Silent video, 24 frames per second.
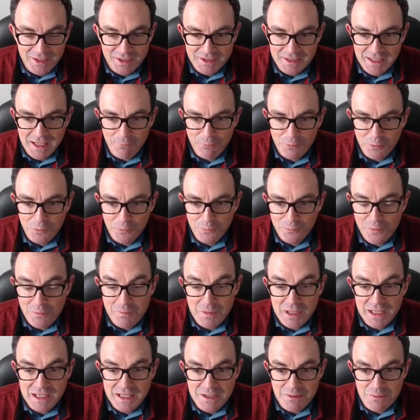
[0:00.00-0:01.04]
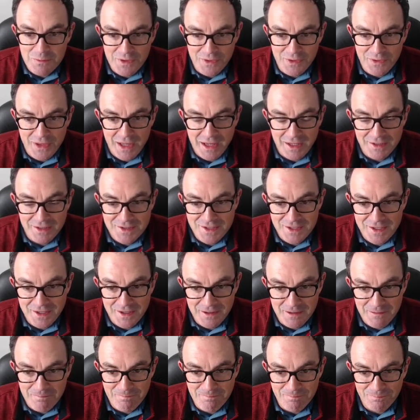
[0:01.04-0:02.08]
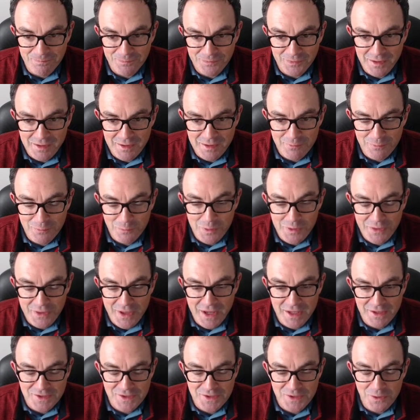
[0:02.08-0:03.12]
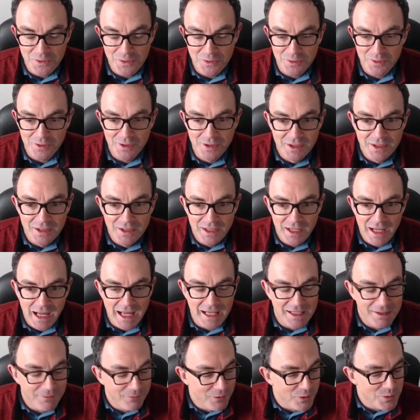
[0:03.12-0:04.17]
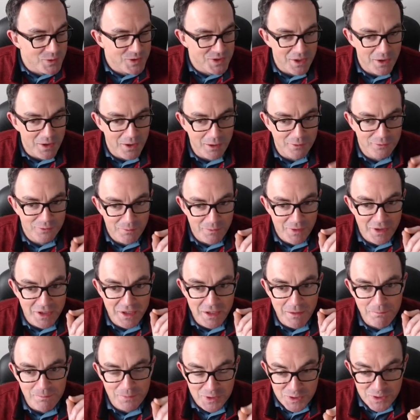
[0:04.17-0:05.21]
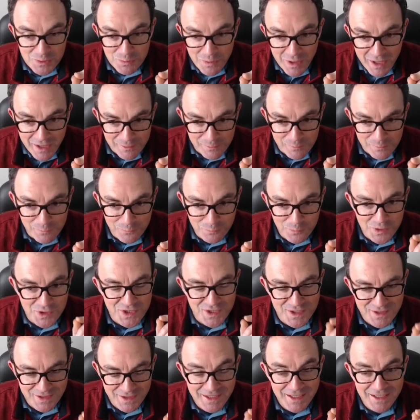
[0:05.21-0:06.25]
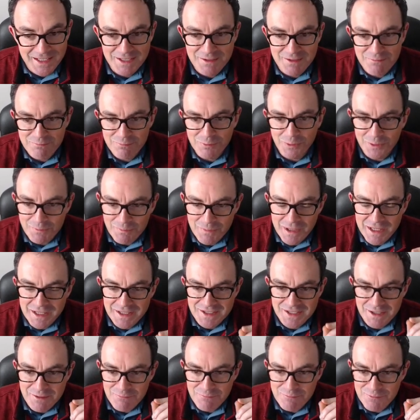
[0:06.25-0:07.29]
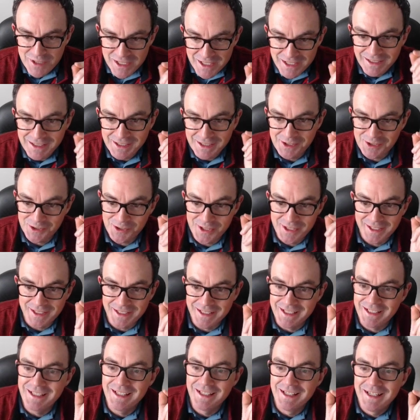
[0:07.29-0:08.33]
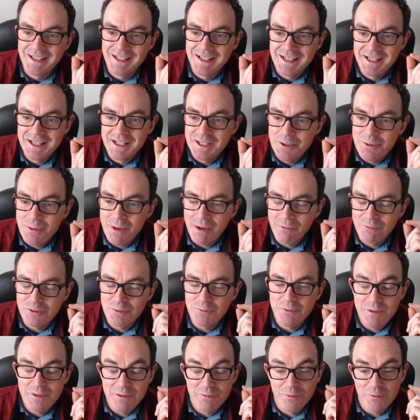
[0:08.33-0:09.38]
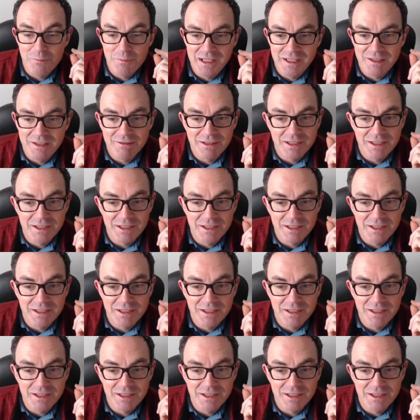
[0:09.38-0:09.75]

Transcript: Now, if you're familiar with that, um, if with that song, and if you start from the number 12, which I think is what makes it really tricky, you have to be familiar.